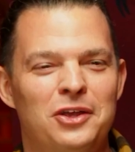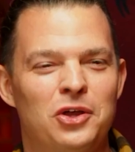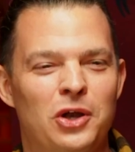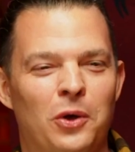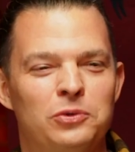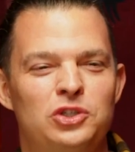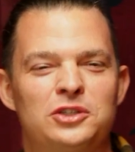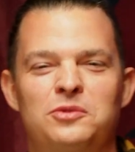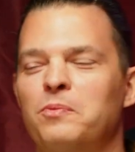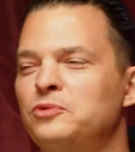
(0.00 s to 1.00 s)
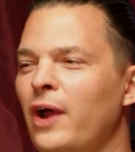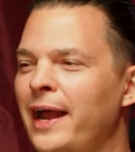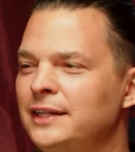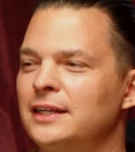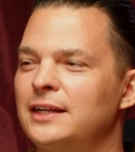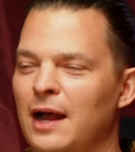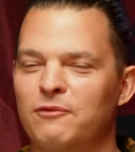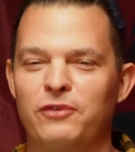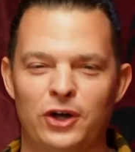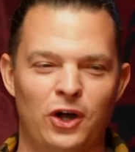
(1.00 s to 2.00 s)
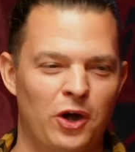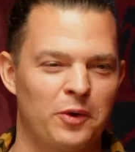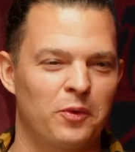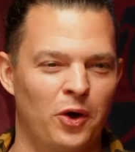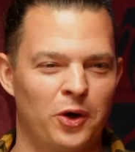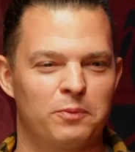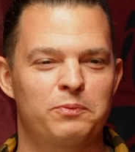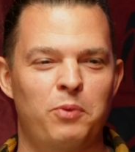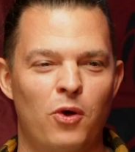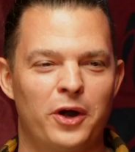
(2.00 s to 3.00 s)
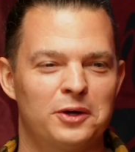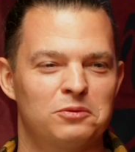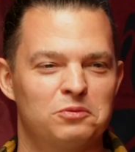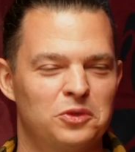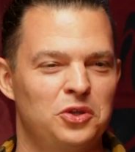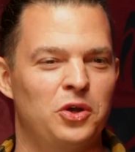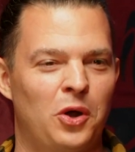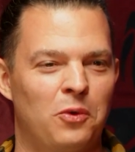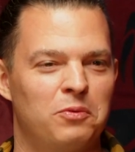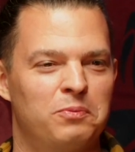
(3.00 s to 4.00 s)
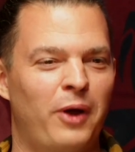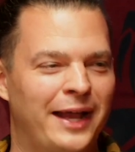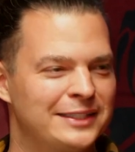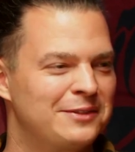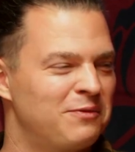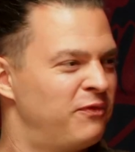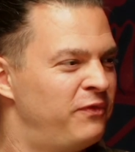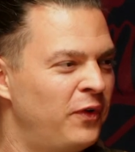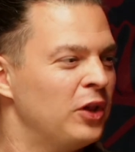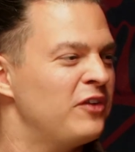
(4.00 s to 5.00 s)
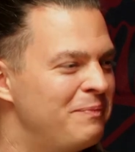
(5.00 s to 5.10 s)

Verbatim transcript: you know, just trying to comfort her her poor, you know, breast full of